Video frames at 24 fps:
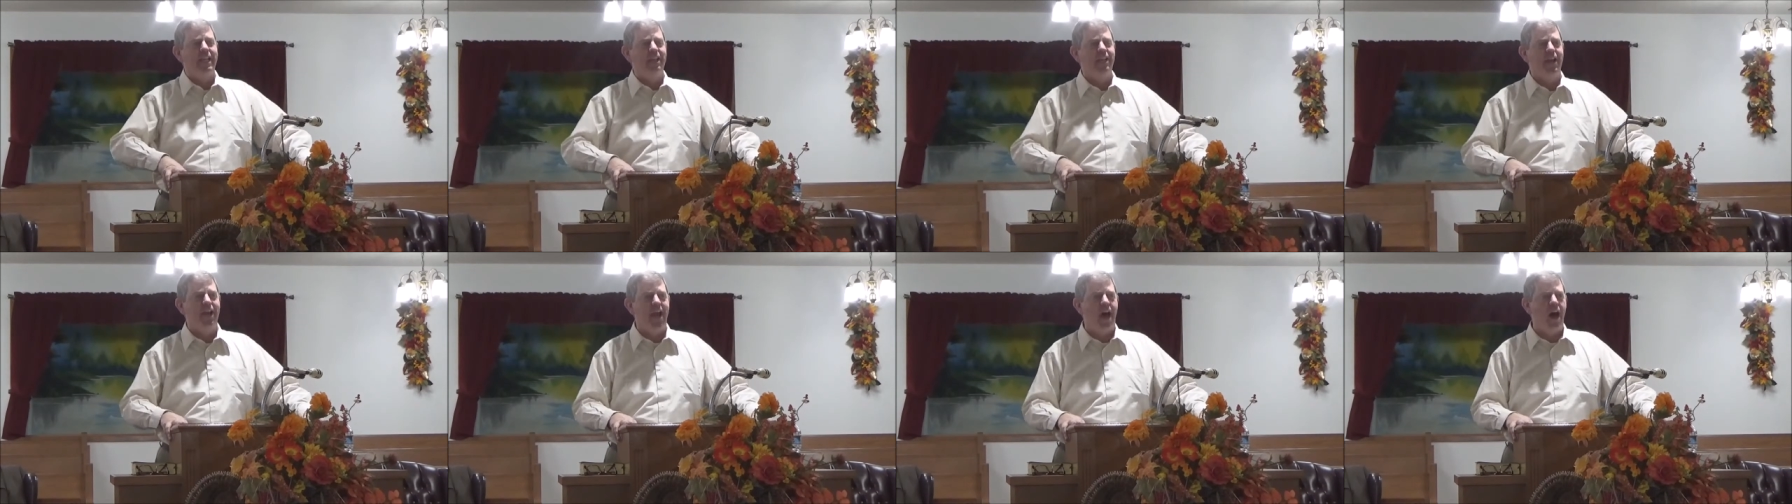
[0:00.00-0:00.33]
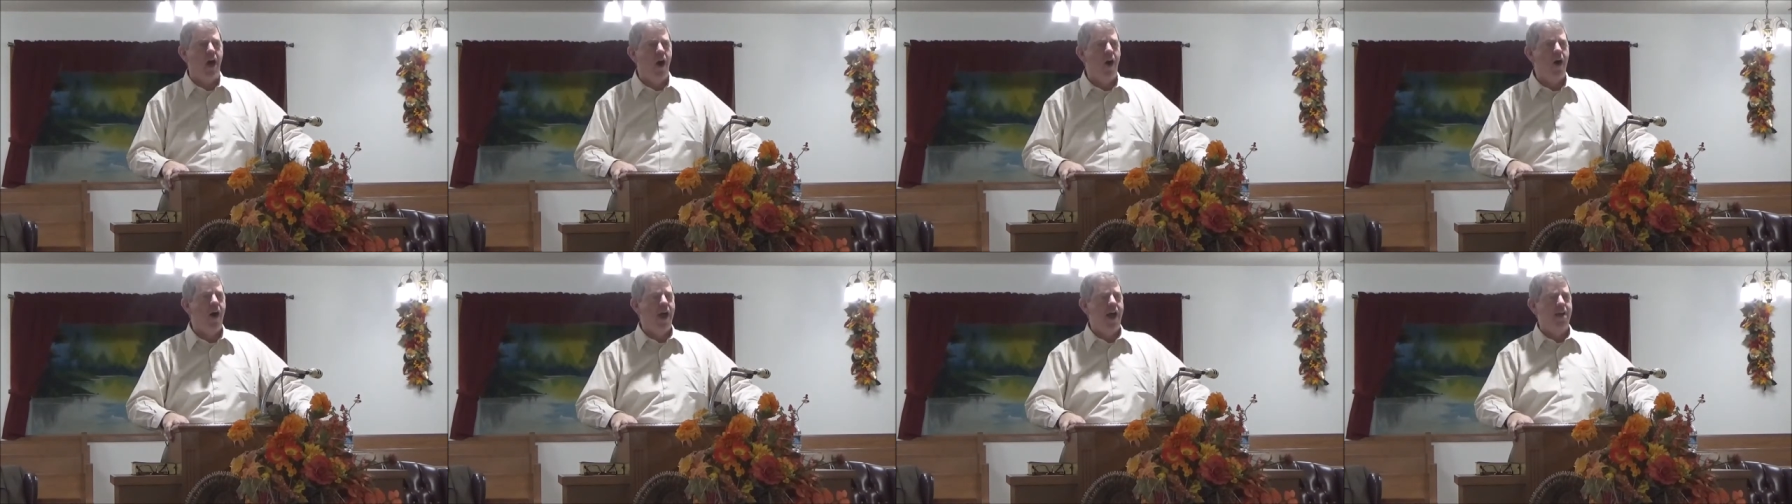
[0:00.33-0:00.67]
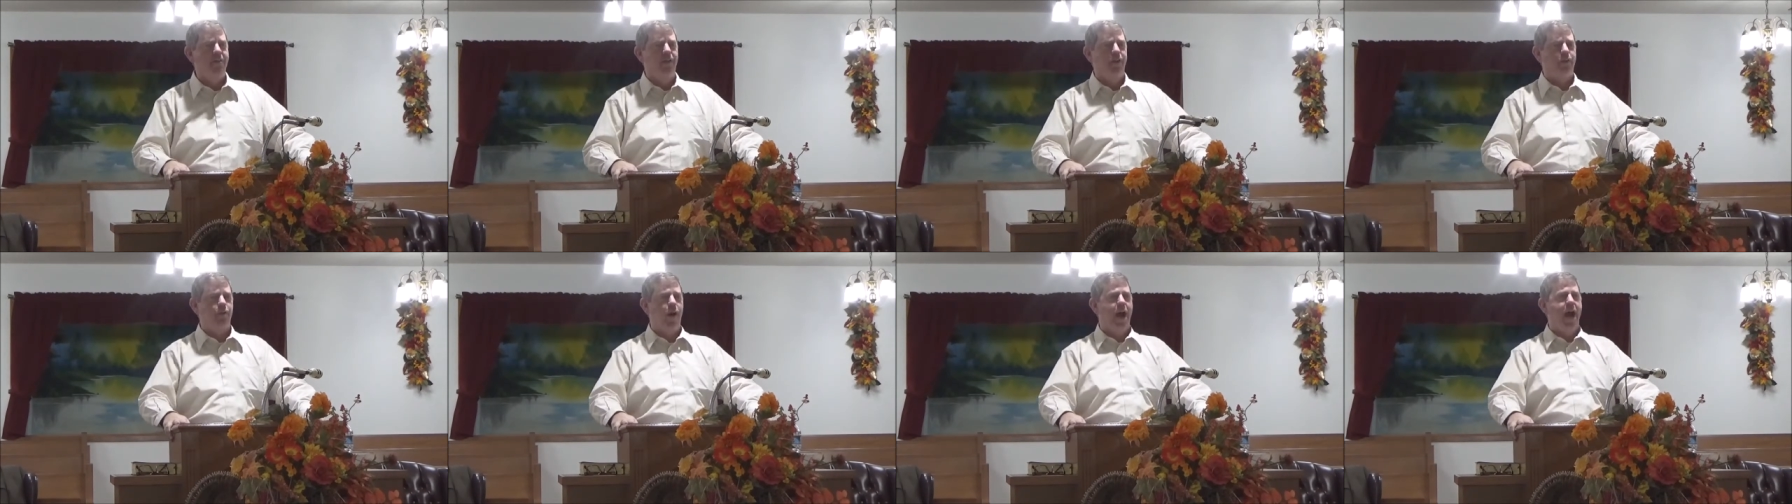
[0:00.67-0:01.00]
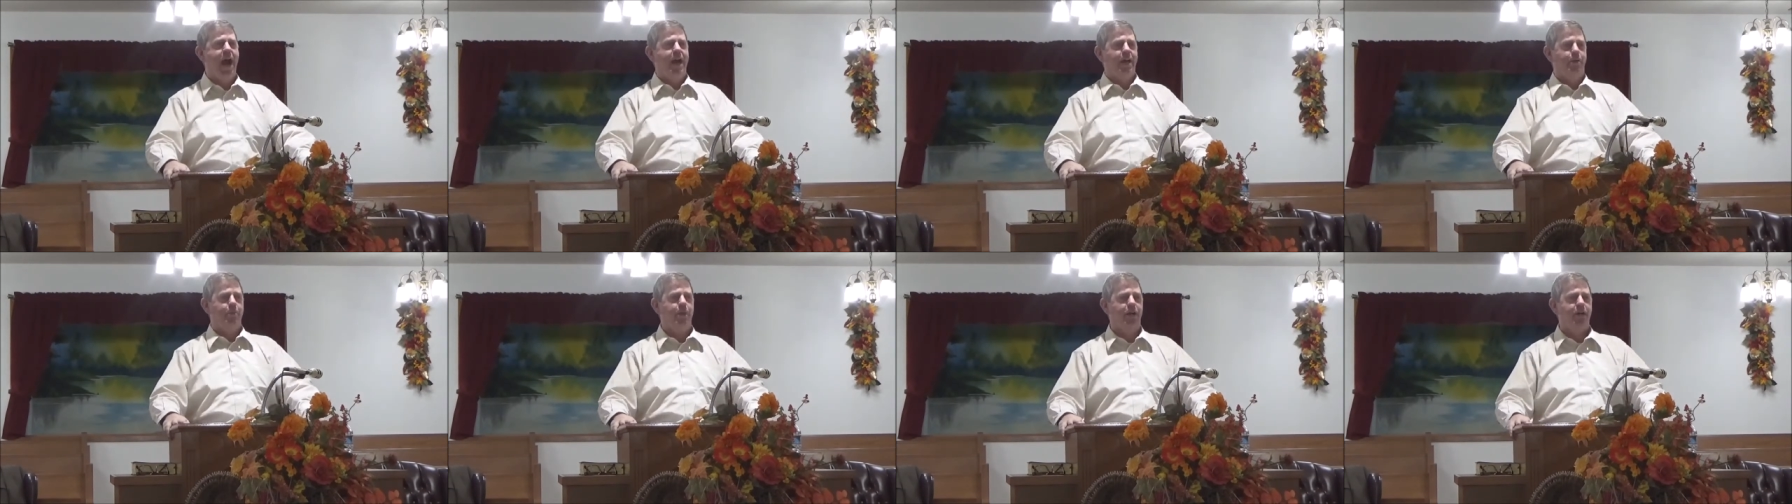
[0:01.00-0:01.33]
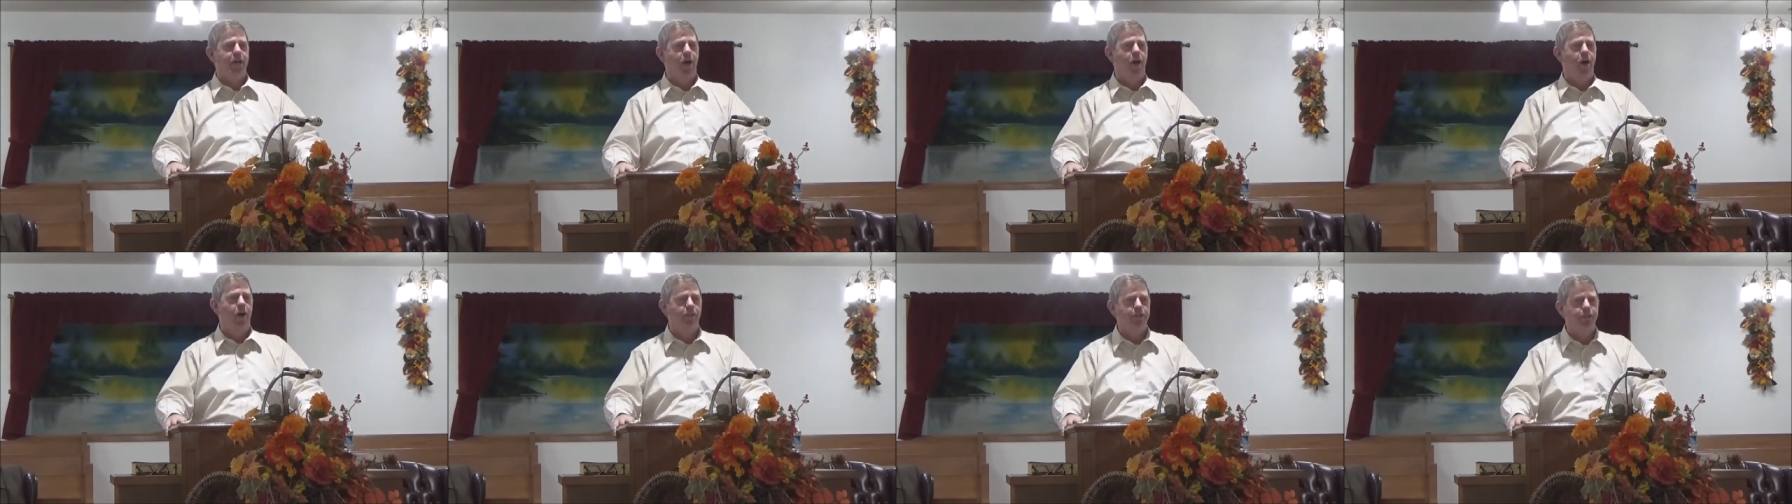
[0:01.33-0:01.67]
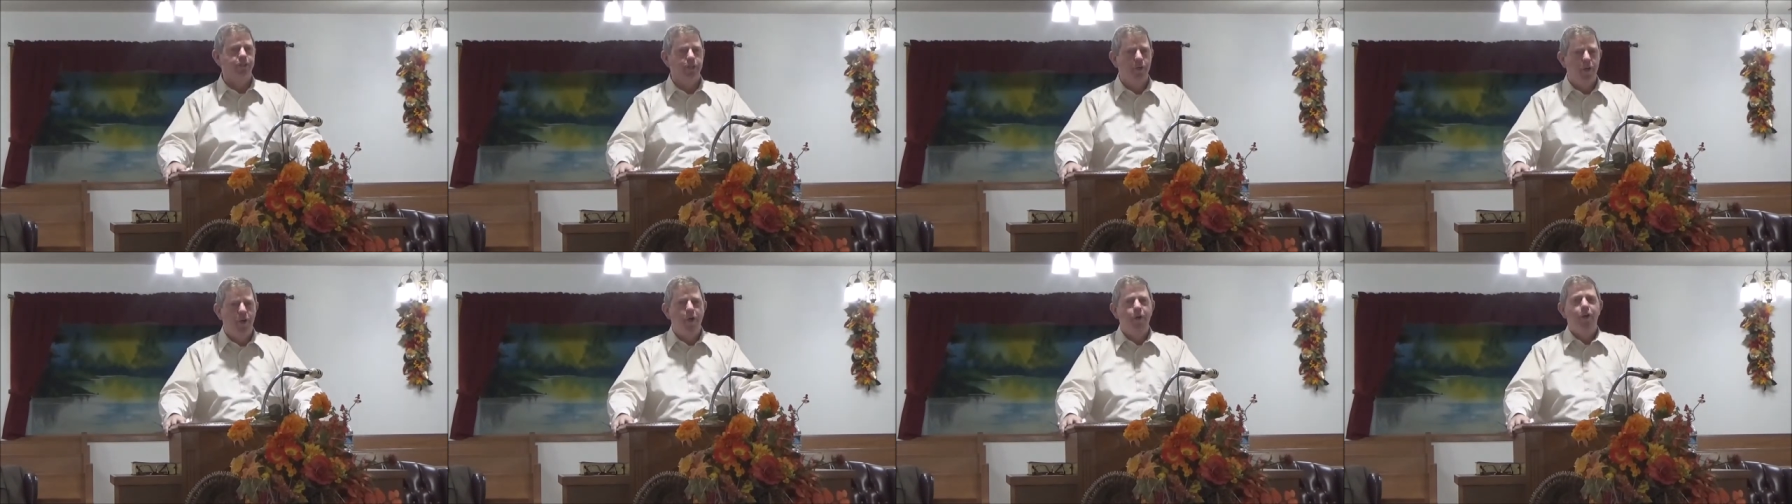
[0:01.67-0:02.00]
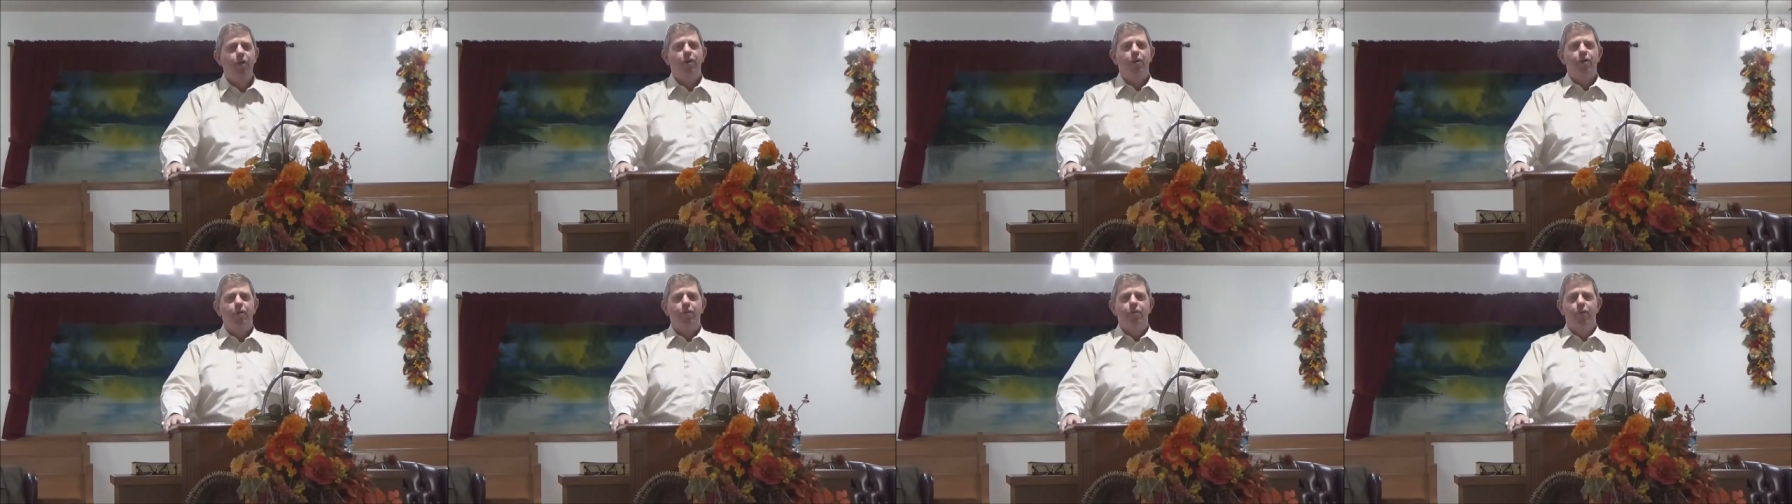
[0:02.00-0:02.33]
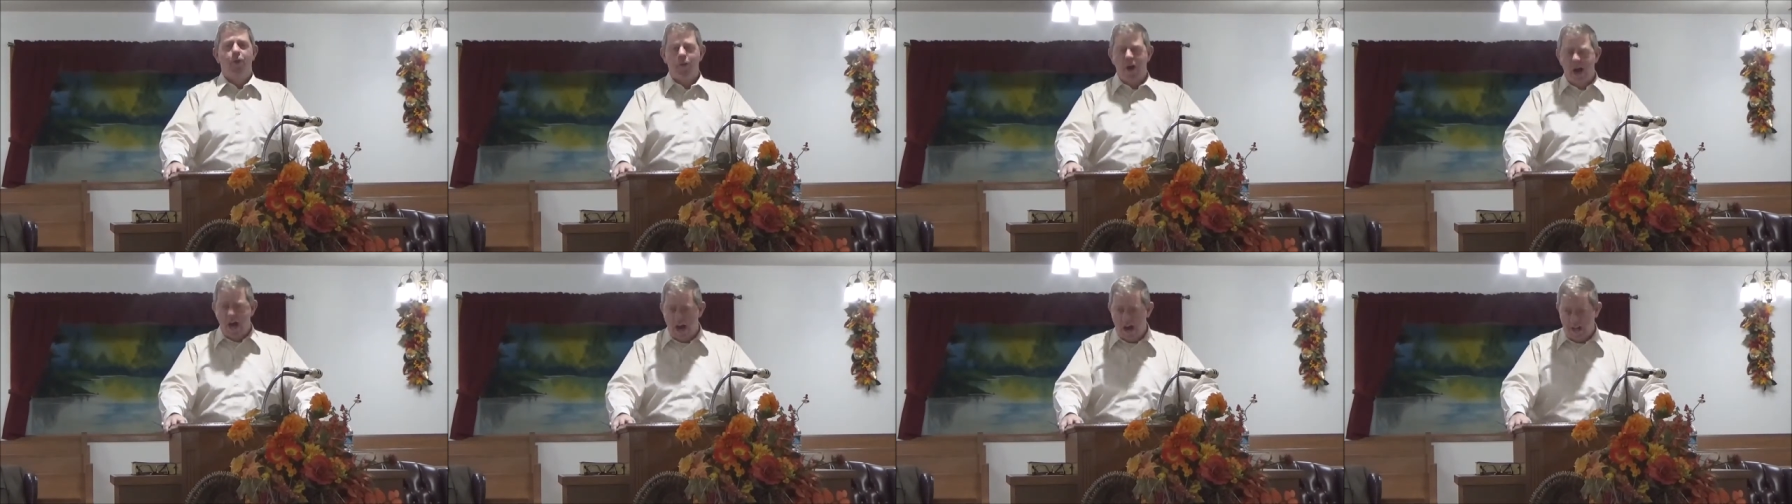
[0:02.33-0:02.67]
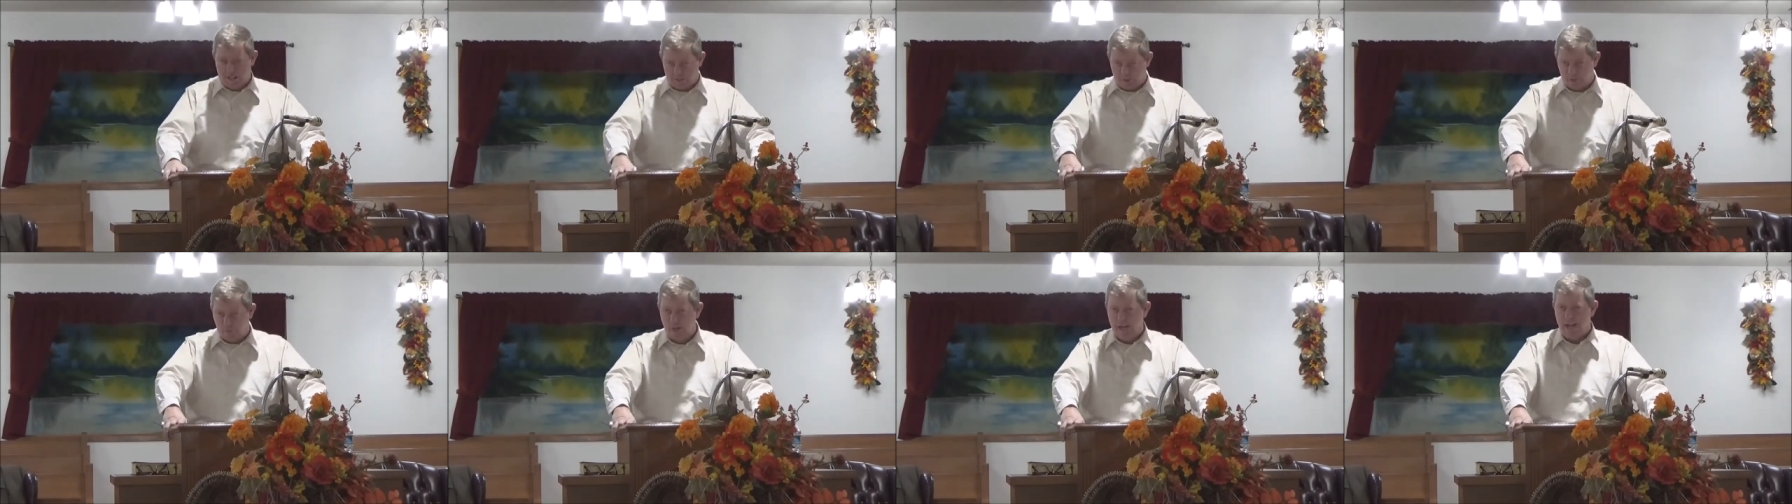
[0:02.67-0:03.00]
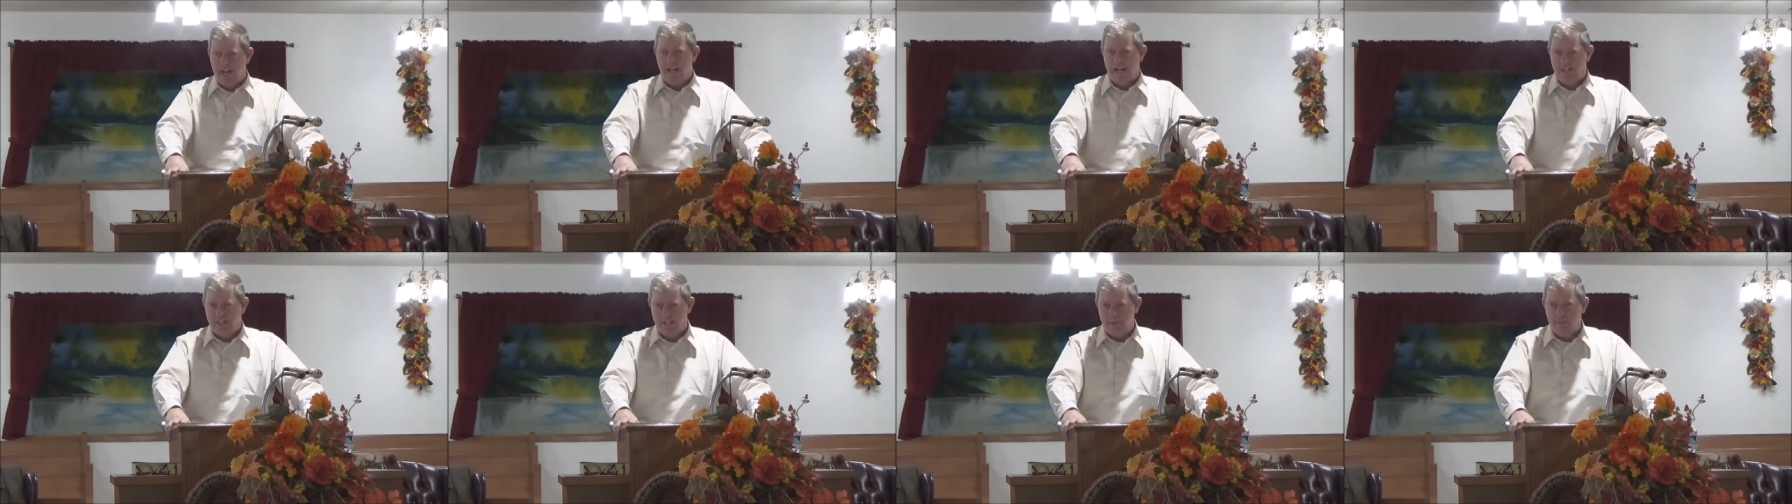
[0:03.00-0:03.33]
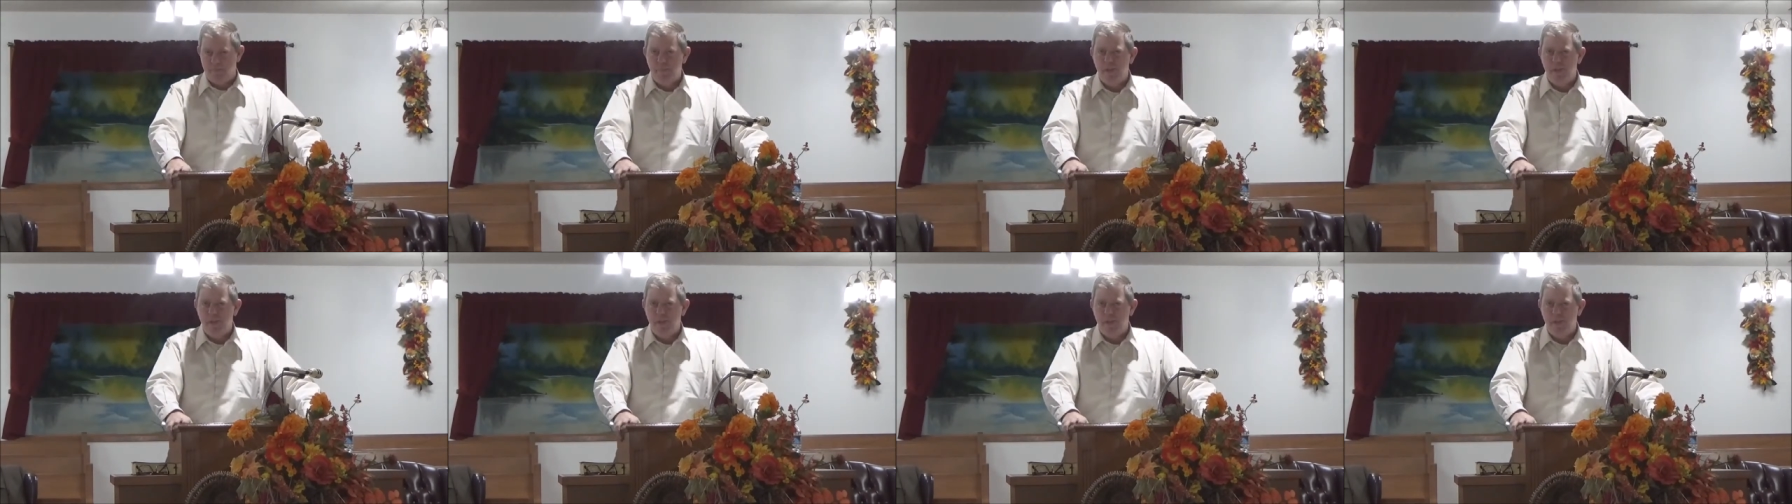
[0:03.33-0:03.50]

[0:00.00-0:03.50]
they all have a crack because the rocks rent.